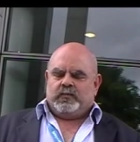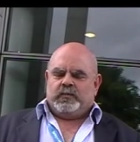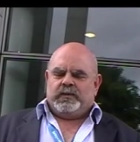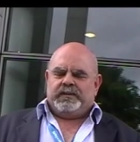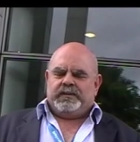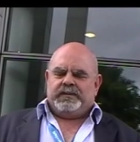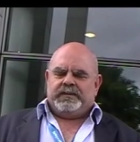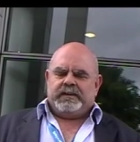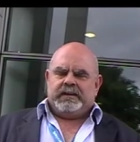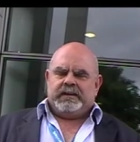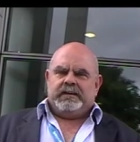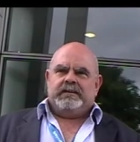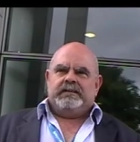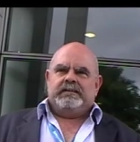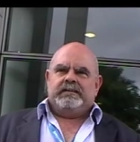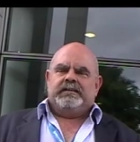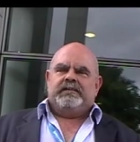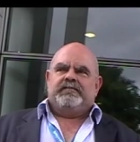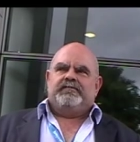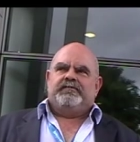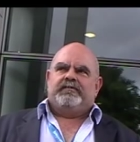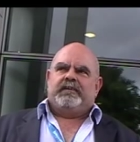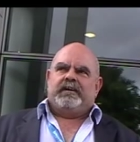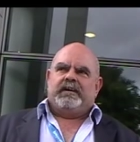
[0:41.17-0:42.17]
within
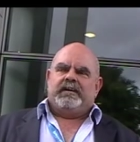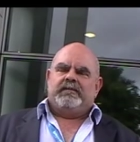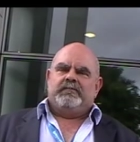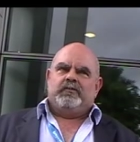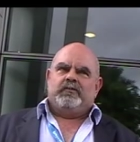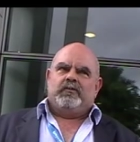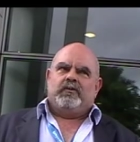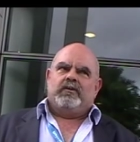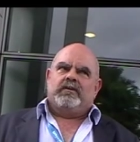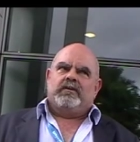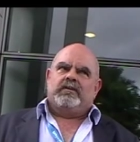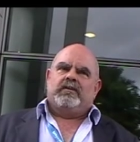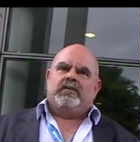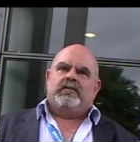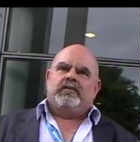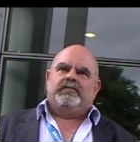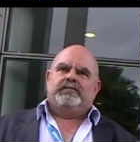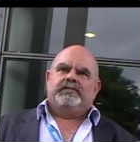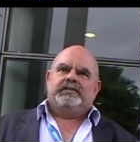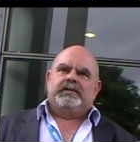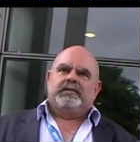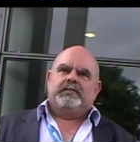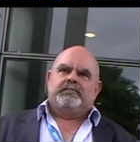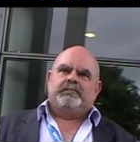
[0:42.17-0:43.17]
the framework of
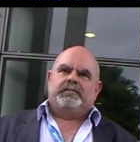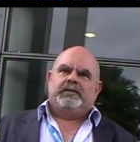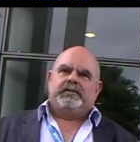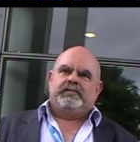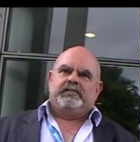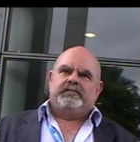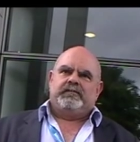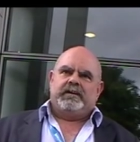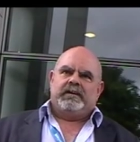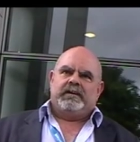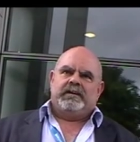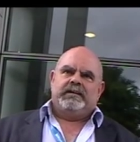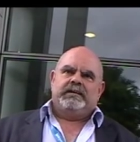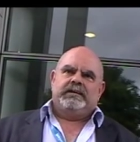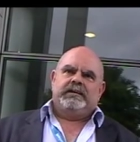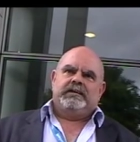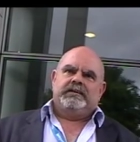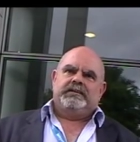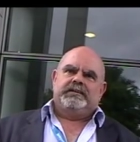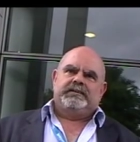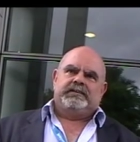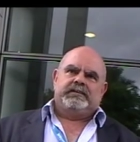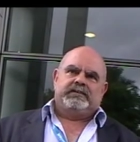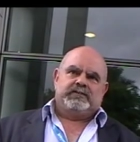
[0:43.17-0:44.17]
the prevailing
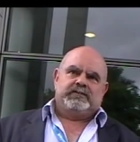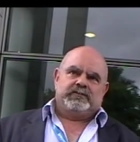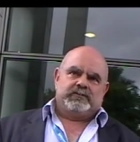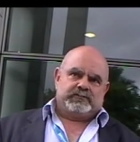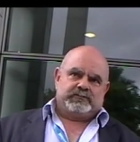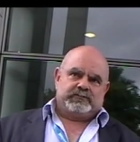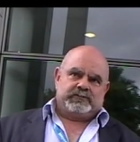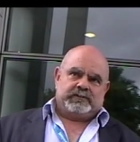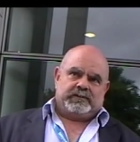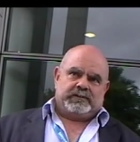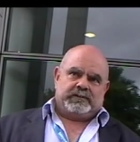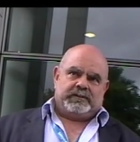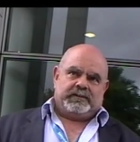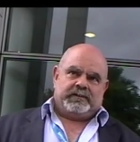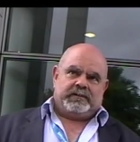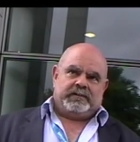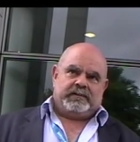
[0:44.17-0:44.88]
institutions,